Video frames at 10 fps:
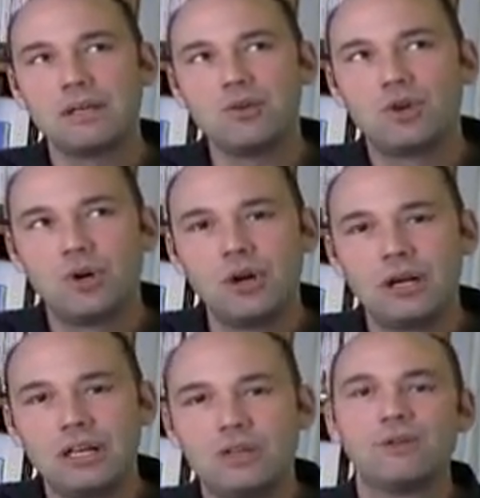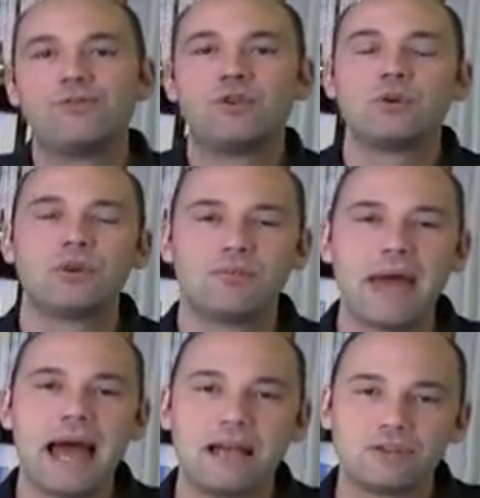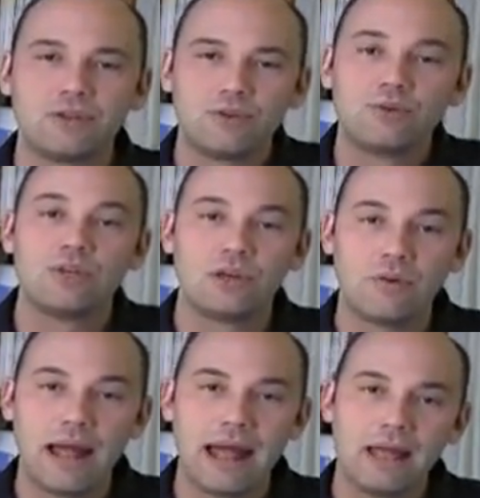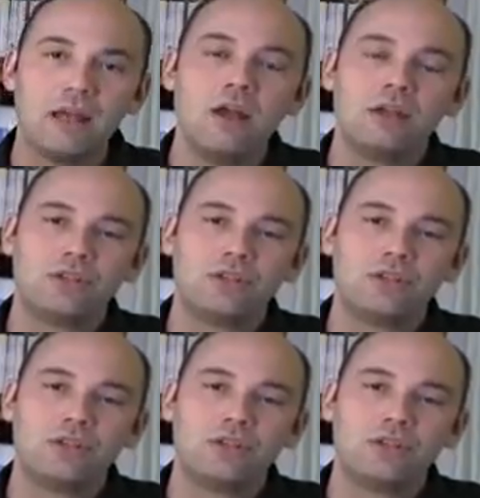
you could, in the forward pass through the array,